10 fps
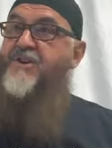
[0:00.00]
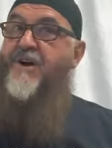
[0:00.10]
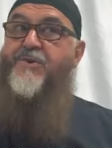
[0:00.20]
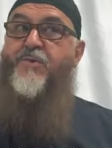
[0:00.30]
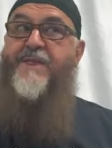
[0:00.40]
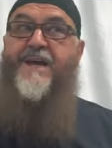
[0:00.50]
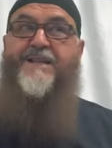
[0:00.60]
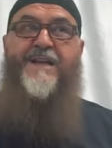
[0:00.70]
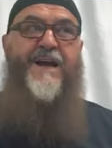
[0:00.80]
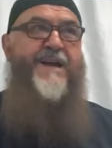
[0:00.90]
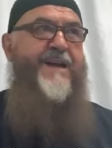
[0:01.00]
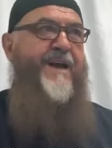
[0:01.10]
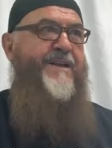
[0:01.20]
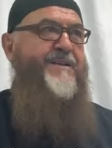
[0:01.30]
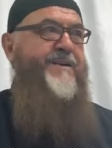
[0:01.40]
Start with
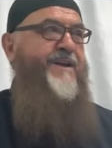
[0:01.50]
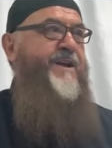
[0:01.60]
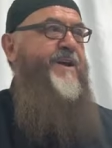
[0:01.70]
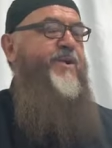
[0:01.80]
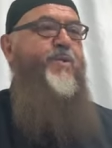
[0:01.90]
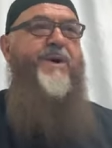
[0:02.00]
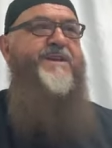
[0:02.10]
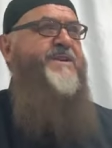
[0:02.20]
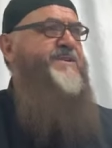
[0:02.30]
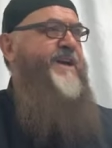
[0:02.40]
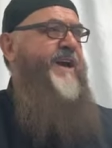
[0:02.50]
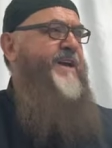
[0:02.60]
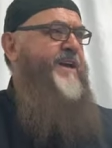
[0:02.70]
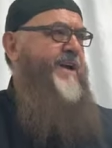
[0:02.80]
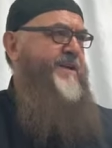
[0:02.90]
at-tahiyyat. What is
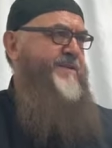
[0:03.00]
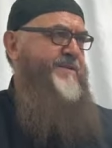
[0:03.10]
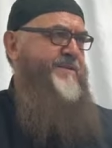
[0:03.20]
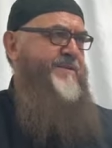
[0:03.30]
tahiyyah?